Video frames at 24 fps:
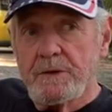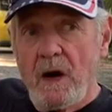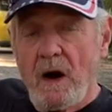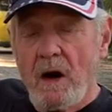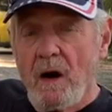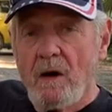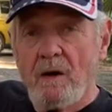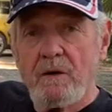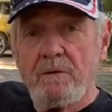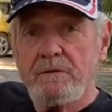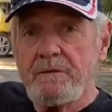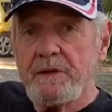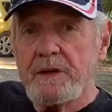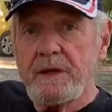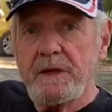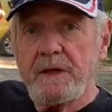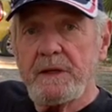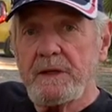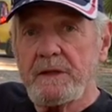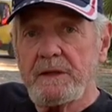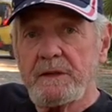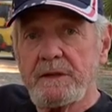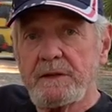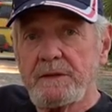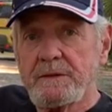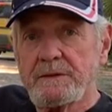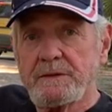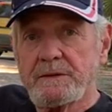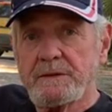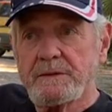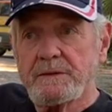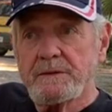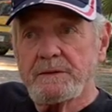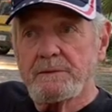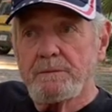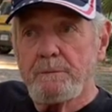RV
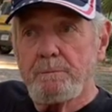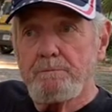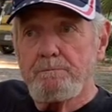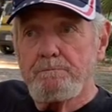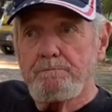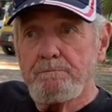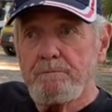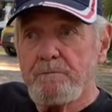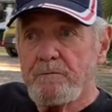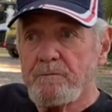mm,